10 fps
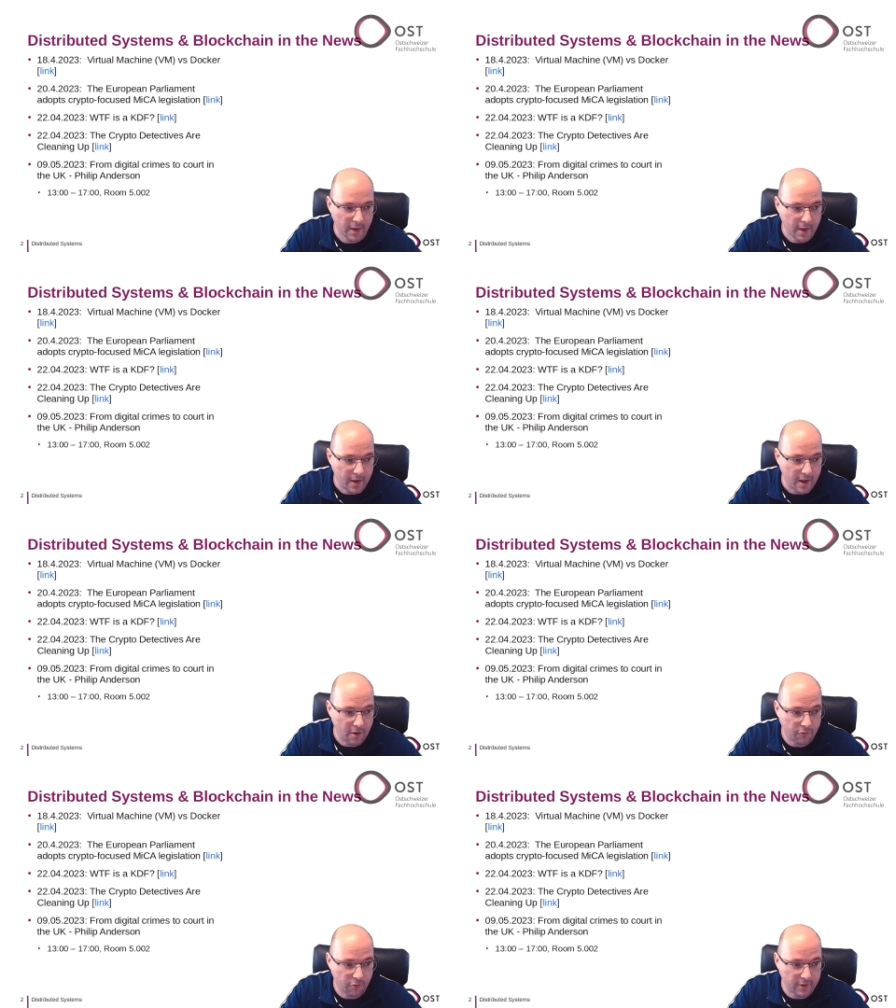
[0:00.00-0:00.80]

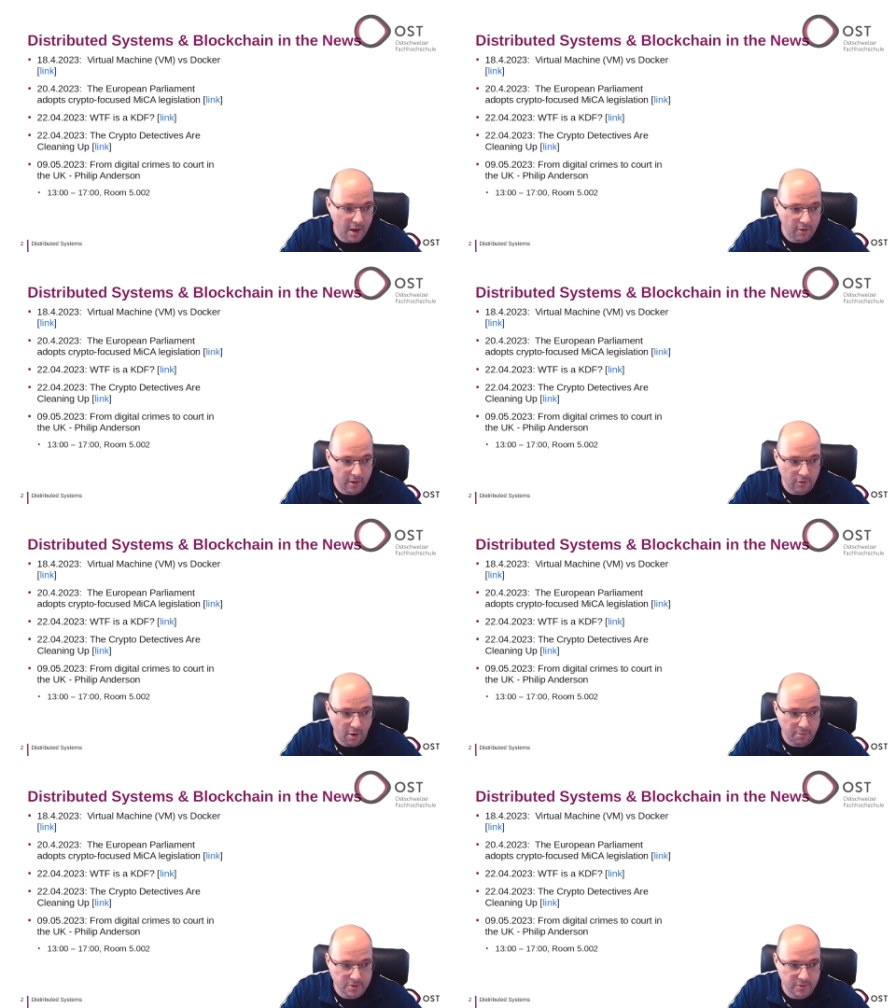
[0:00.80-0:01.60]
If you're there in
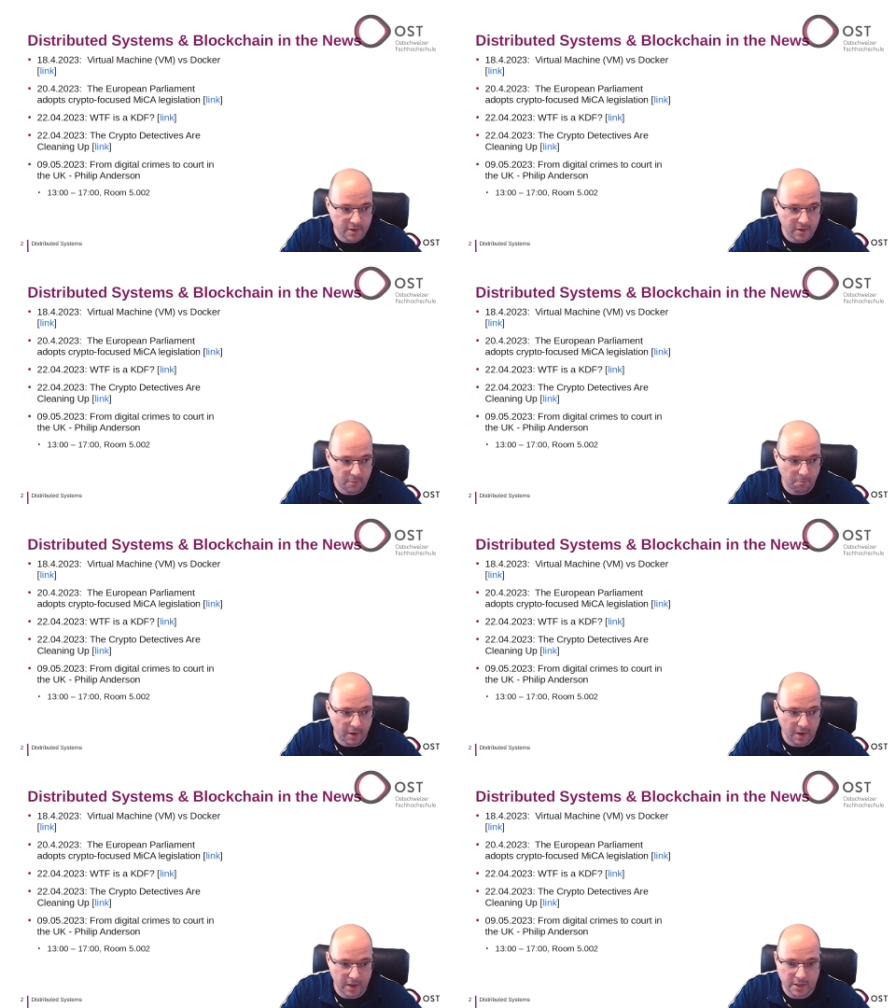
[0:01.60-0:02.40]
Rapperswil,
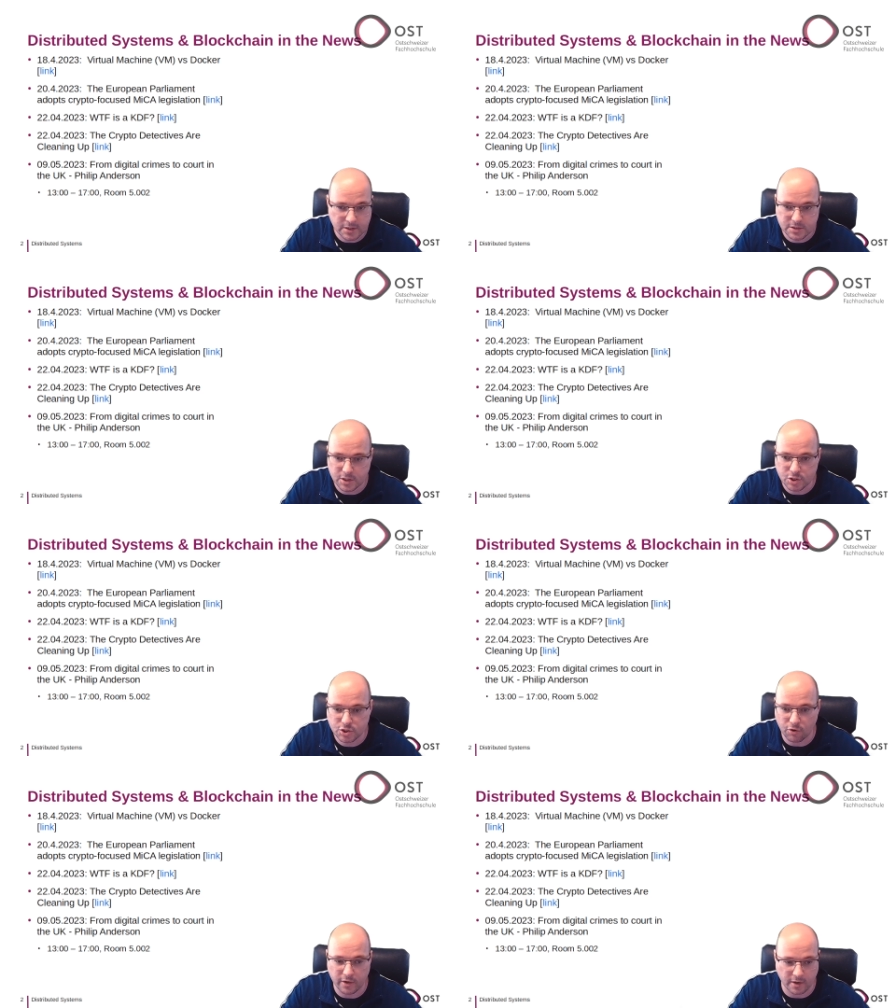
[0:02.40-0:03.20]
please
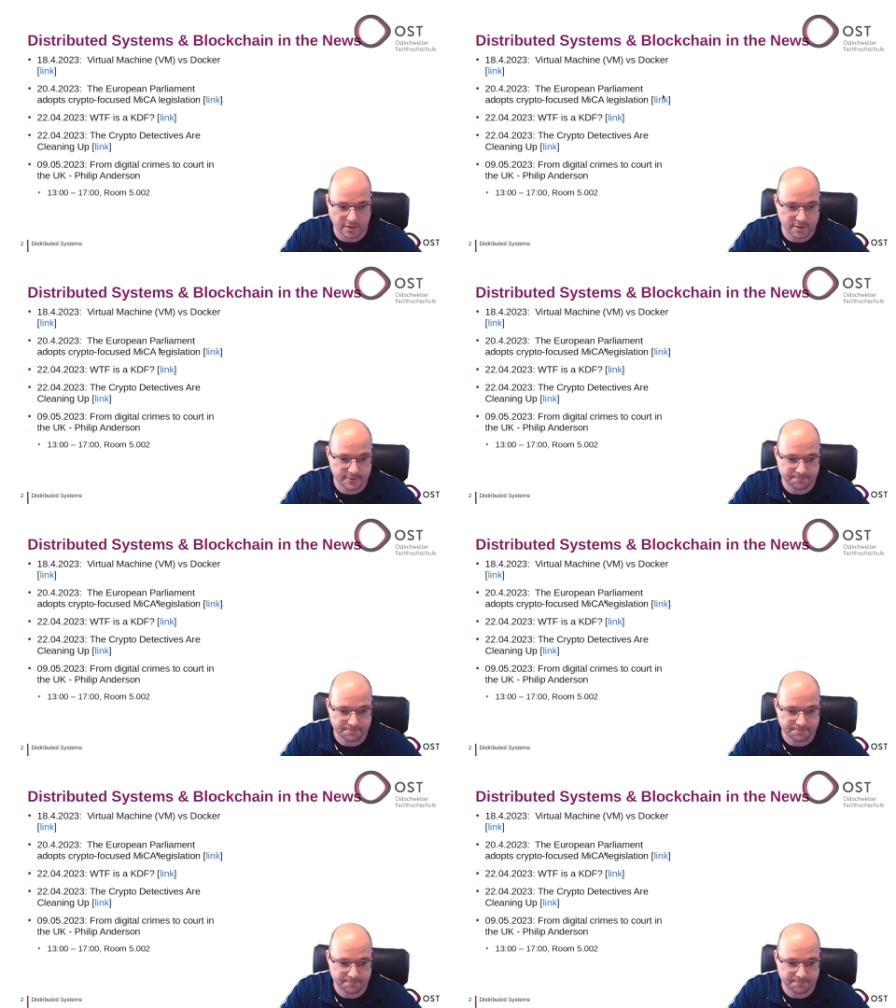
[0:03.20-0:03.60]
join us.